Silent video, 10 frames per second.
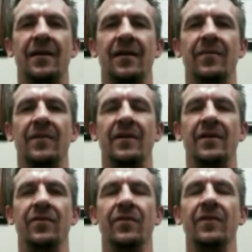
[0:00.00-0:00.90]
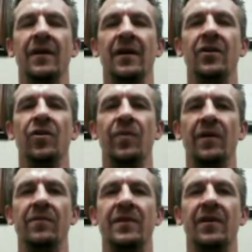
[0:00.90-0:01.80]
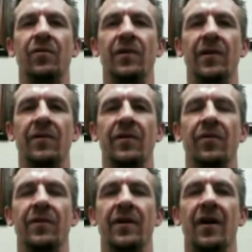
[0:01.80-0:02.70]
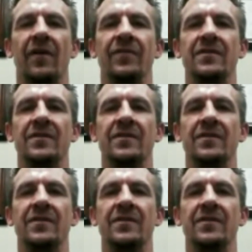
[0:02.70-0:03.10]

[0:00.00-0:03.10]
and you'll be able to tell quickly when you go into the office.